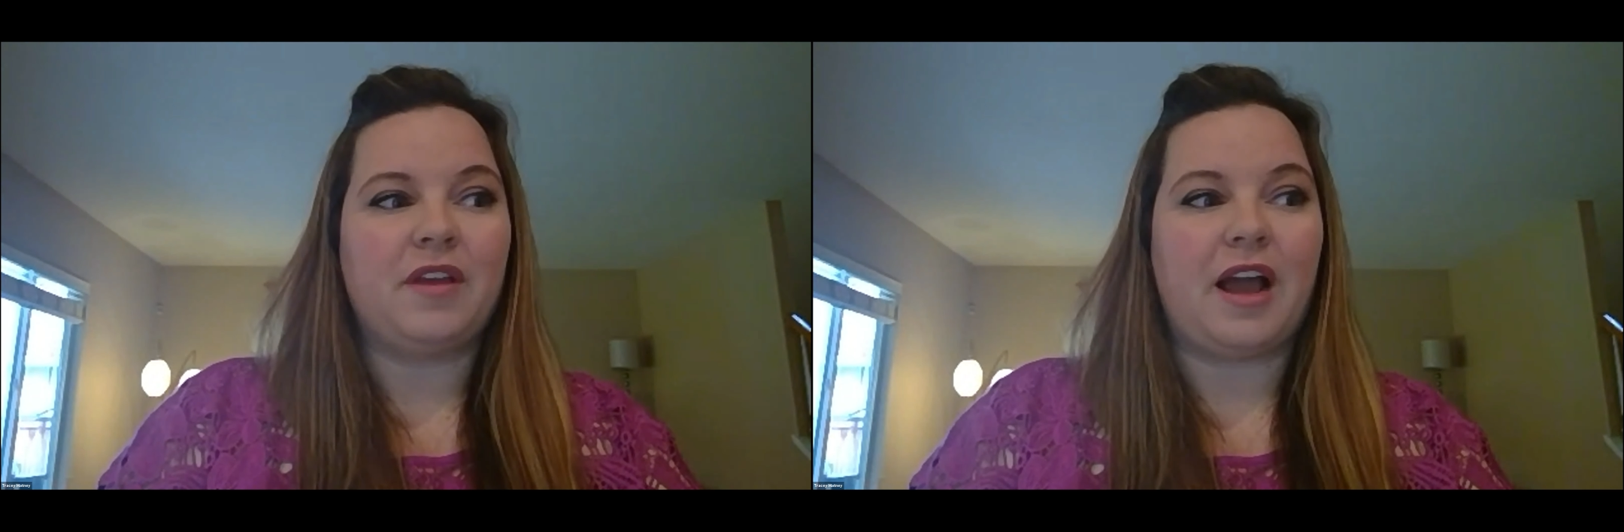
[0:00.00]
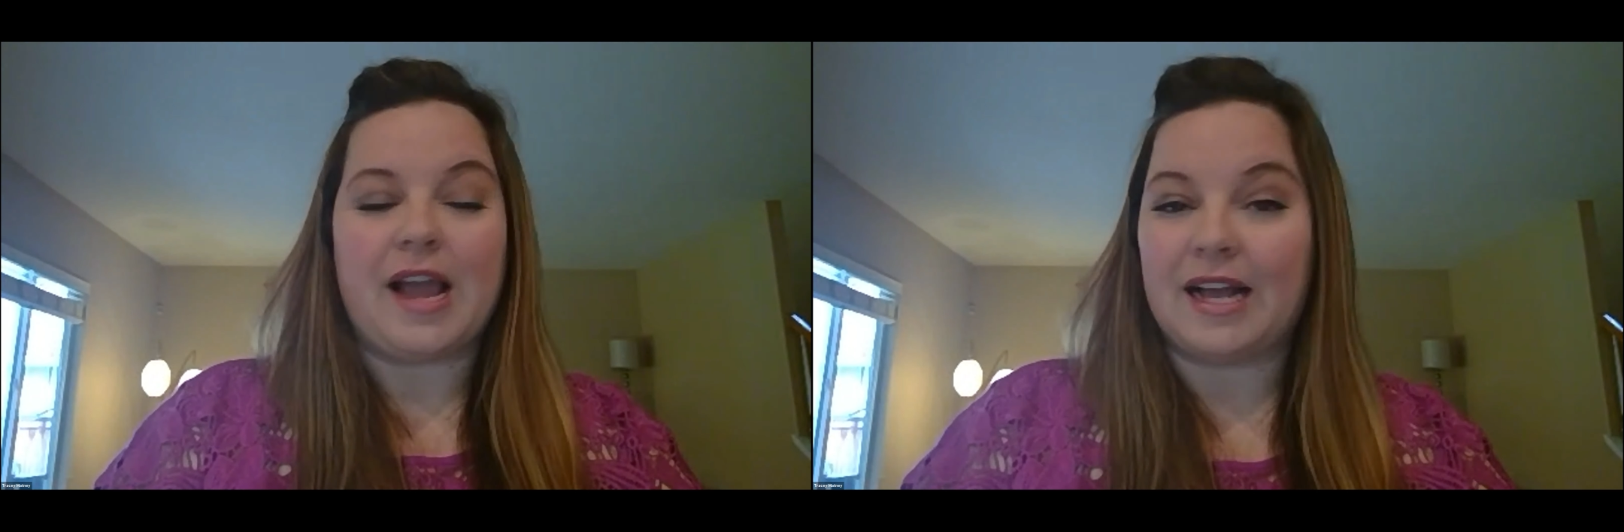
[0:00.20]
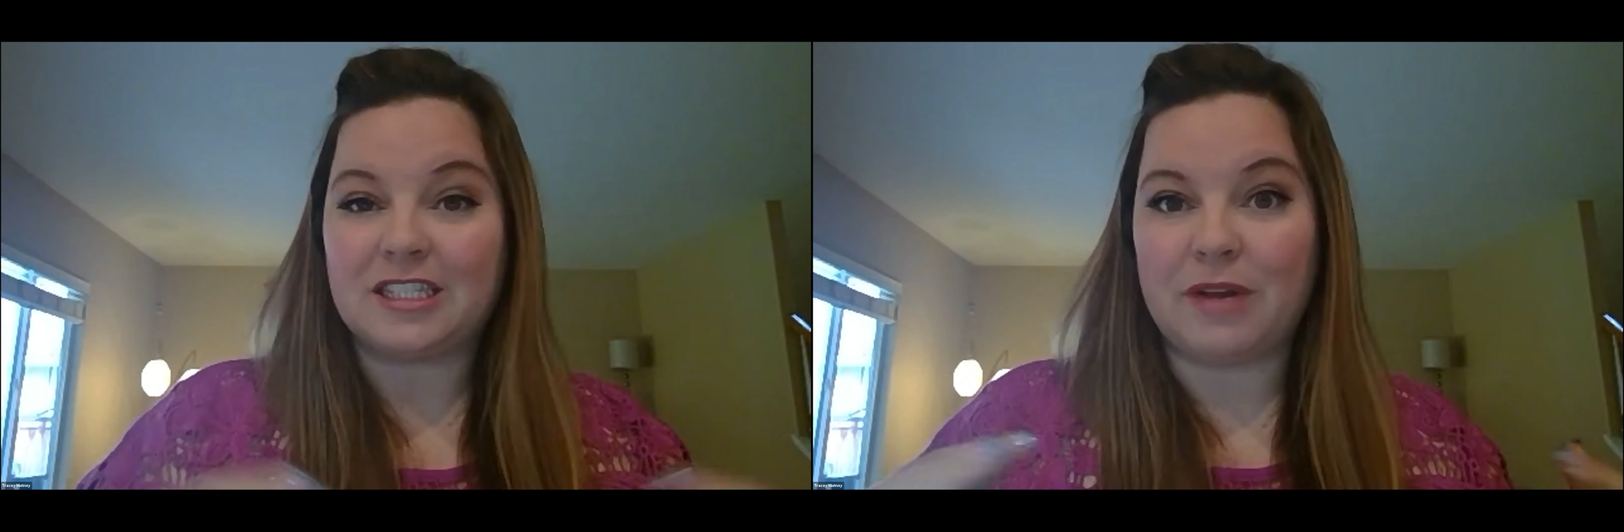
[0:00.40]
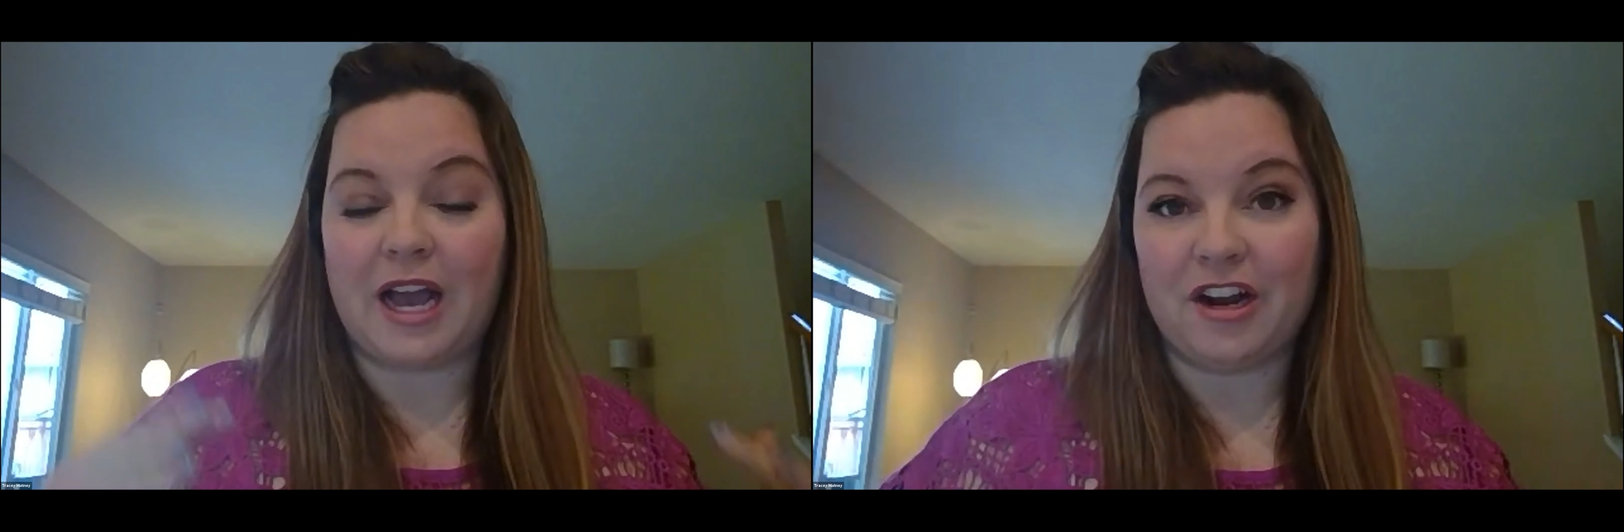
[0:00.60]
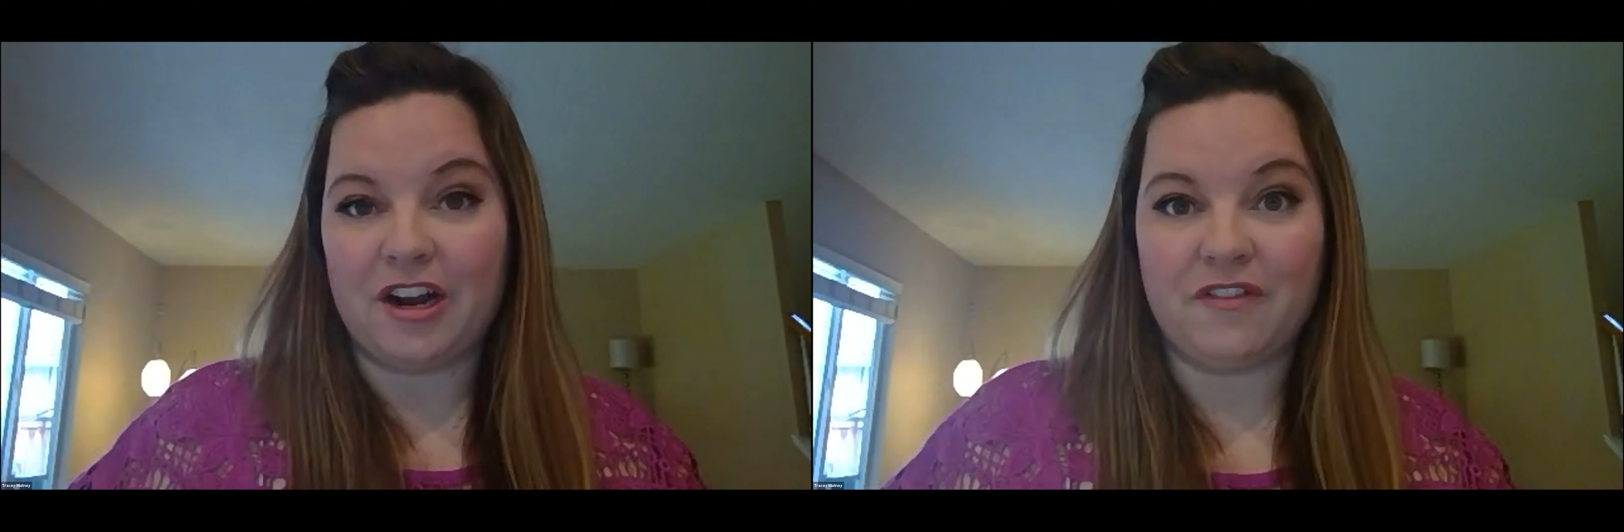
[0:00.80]
I asked him to
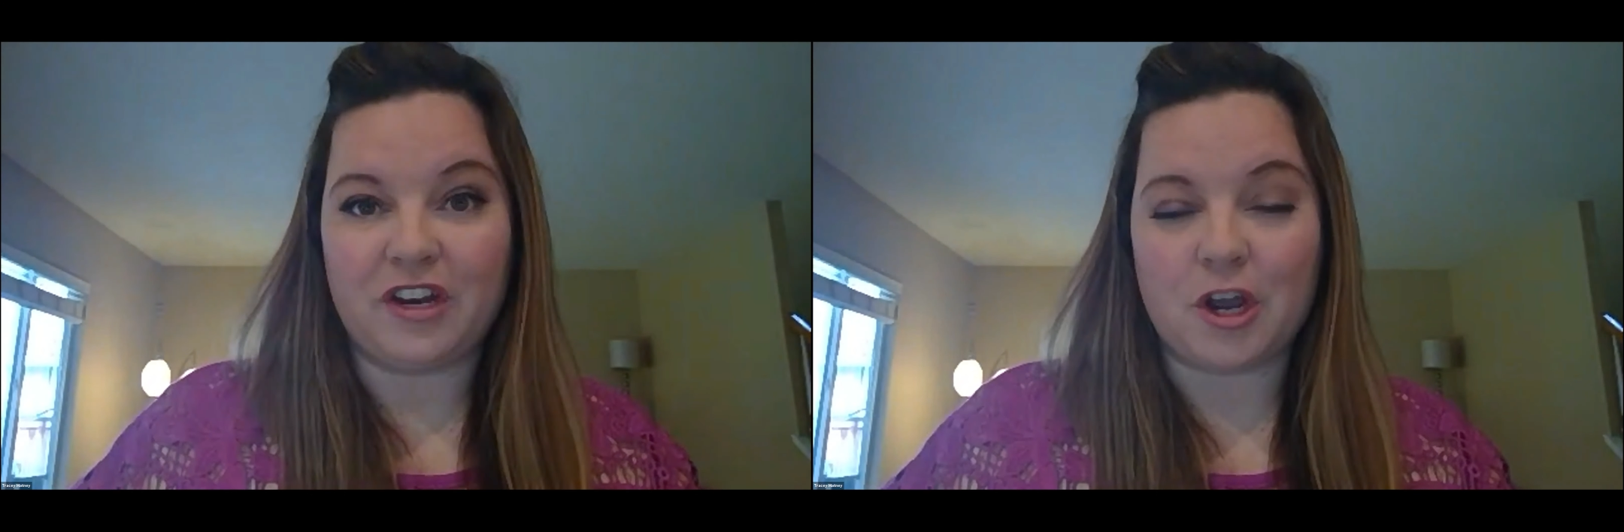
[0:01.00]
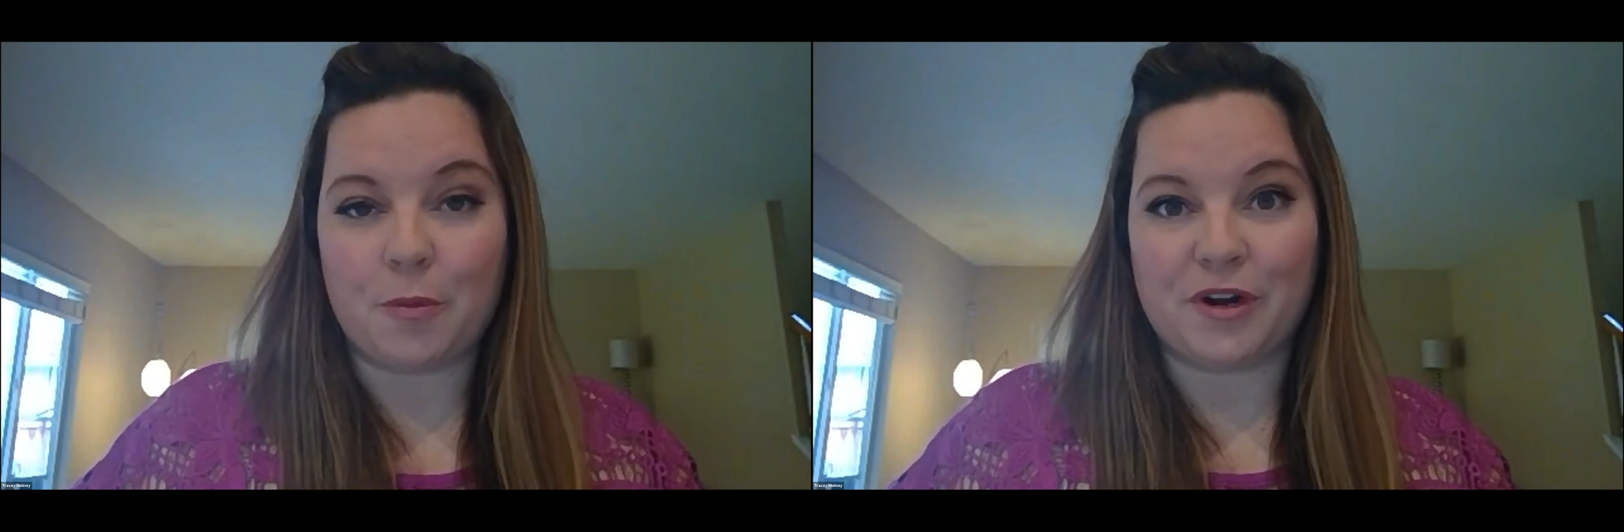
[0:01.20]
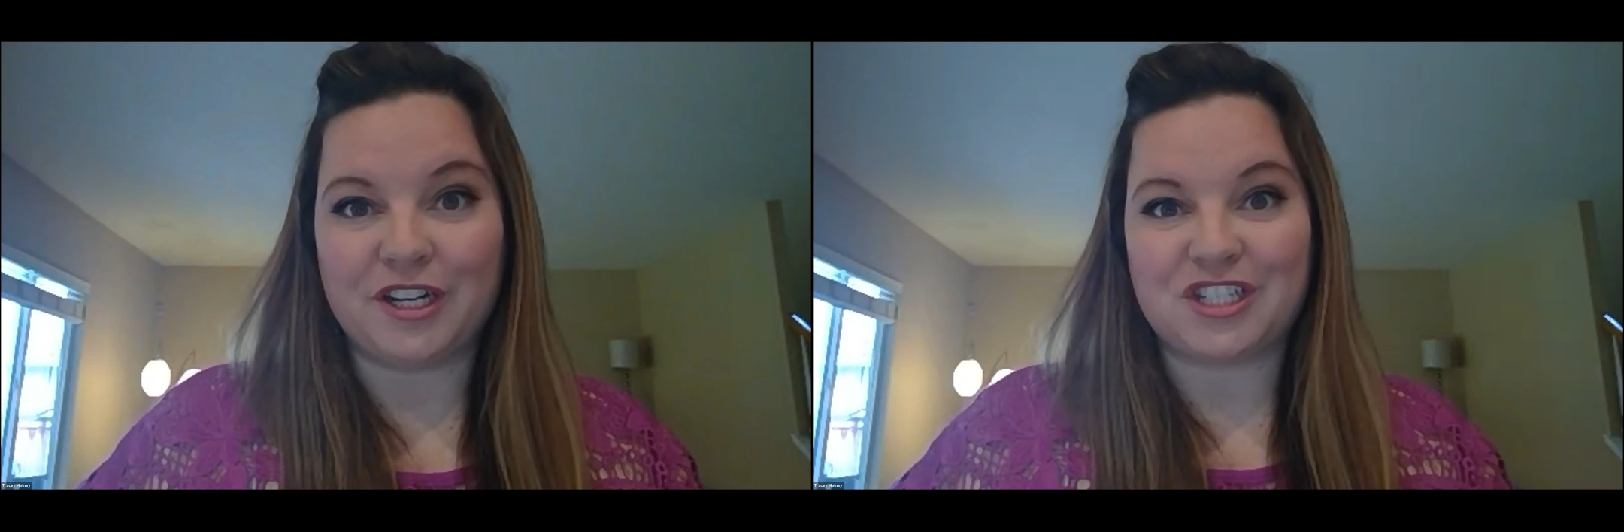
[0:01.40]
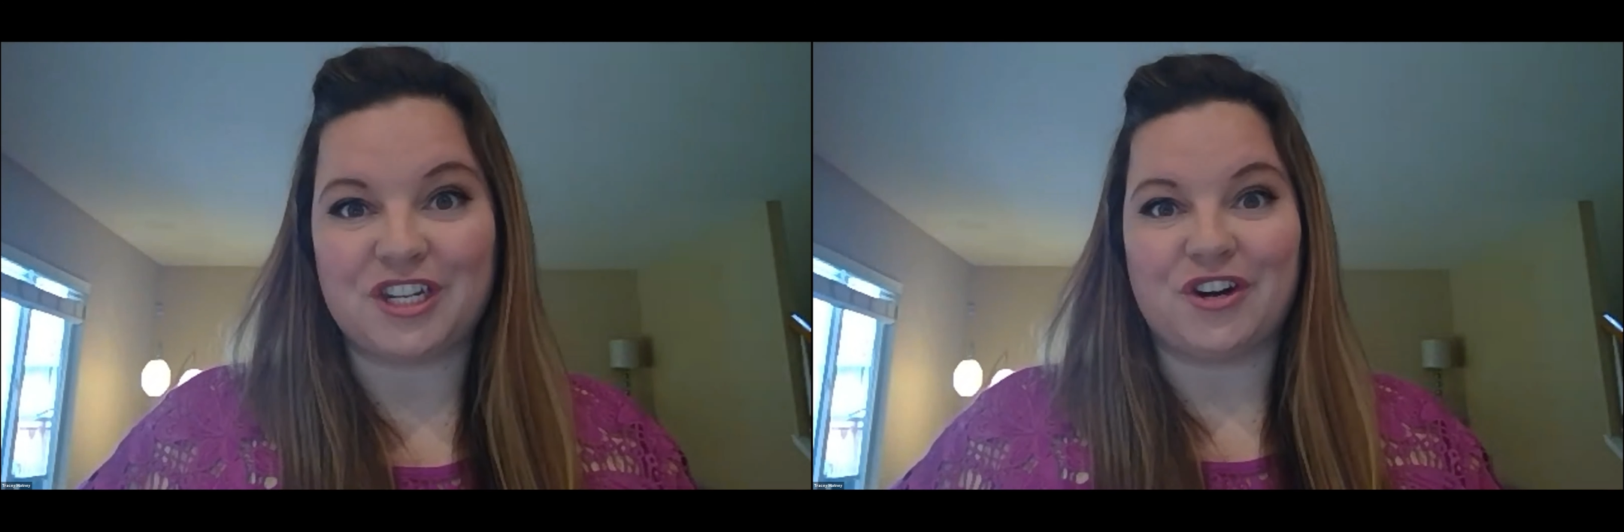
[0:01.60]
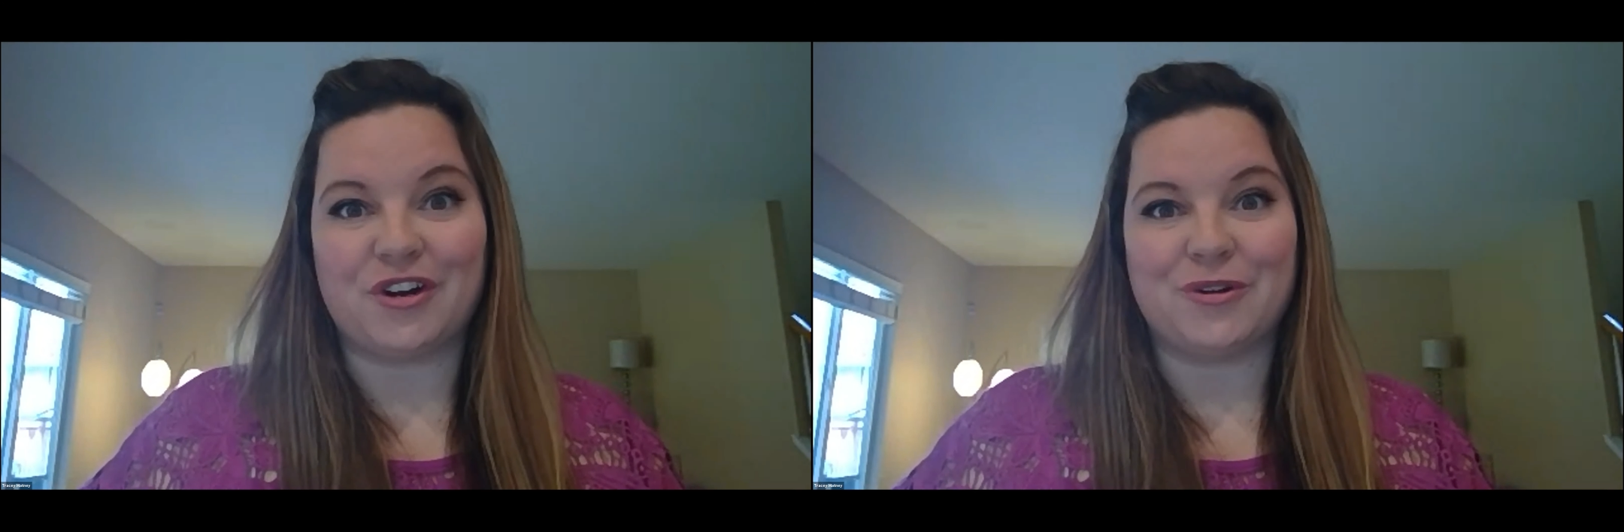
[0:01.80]
hire a video production
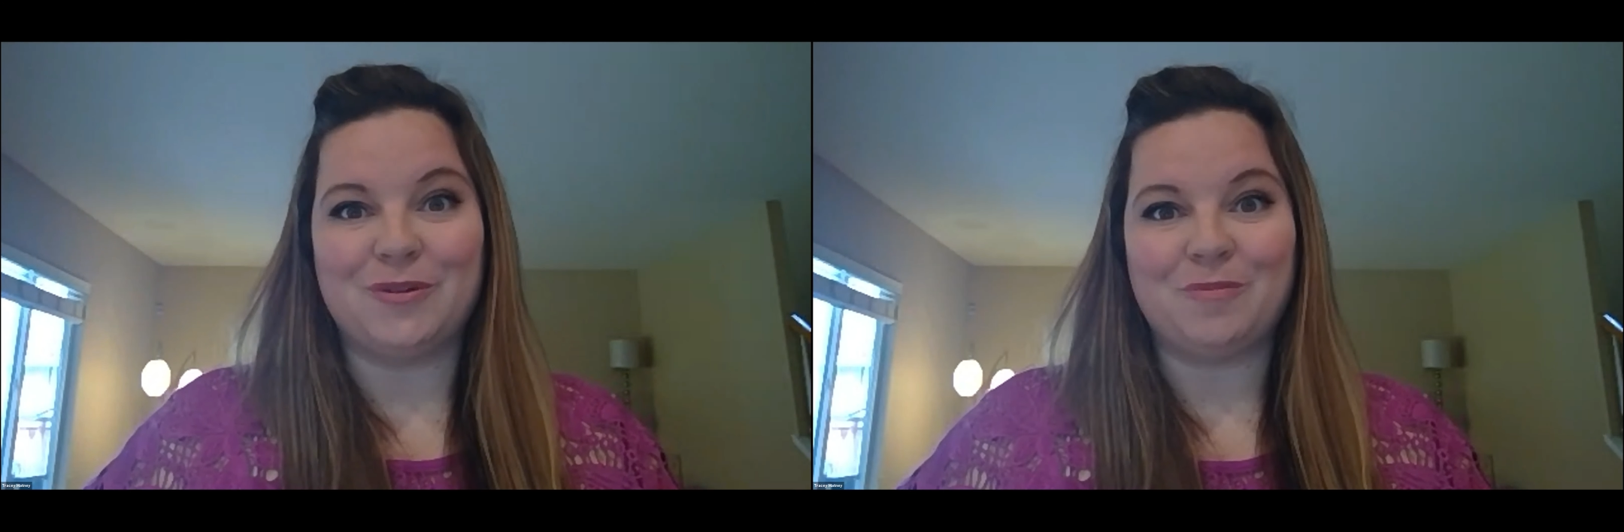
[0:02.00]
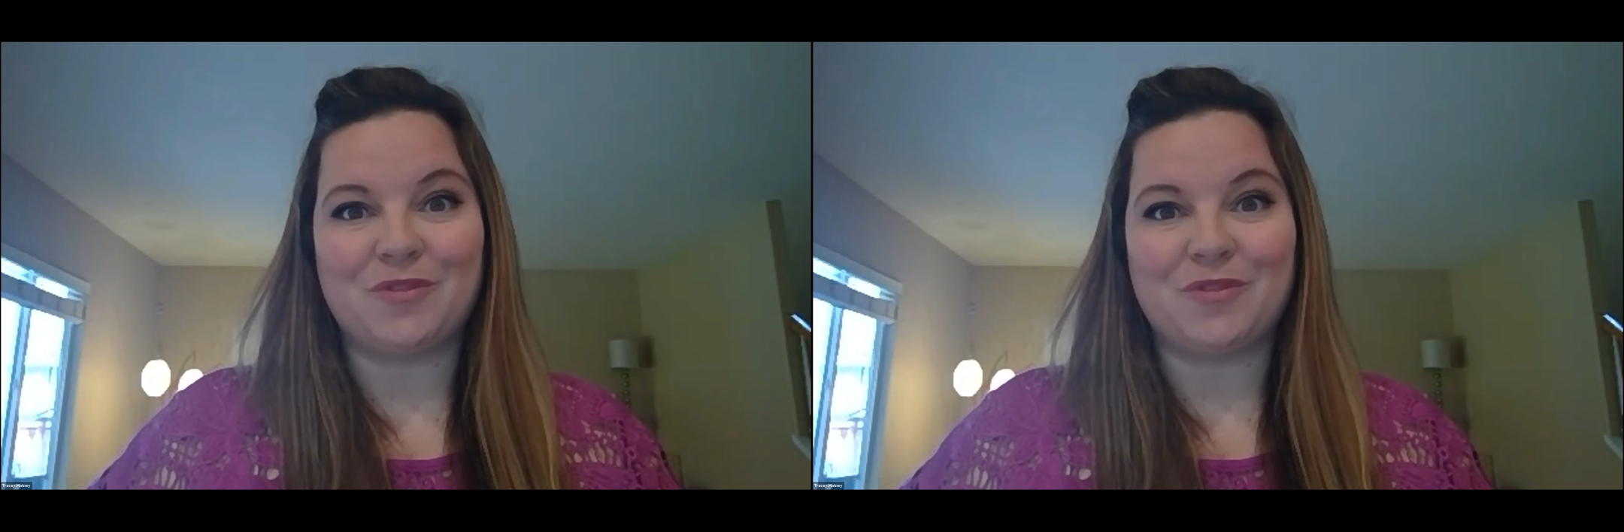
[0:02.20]
crew.